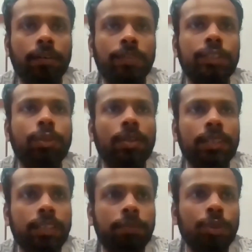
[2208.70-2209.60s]
which
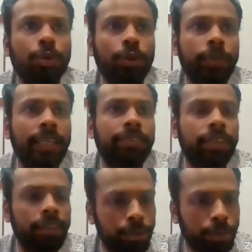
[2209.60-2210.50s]
concepts could be
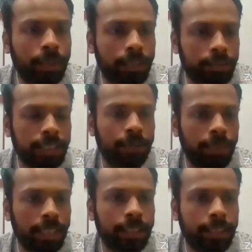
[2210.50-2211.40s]
difficult to
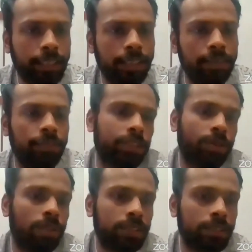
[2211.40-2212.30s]
understand by the kid, which
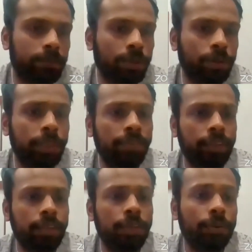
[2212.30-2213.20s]
concepts could be
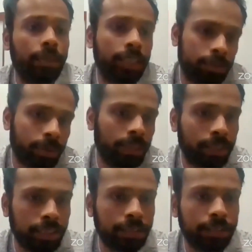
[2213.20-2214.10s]
difficult to teach by the
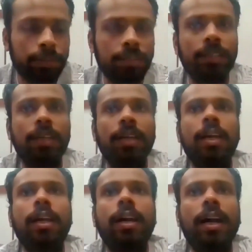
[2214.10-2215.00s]
teachers,
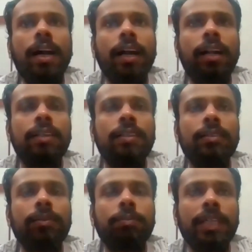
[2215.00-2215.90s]

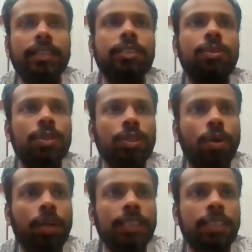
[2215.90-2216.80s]
and basis those
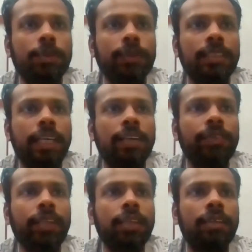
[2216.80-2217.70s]
concepts then
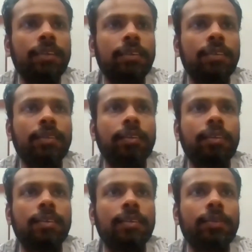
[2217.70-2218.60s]
we
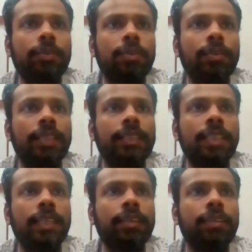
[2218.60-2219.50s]

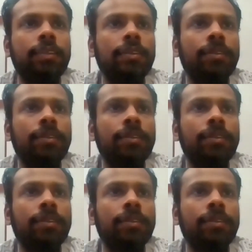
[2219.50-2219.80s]
design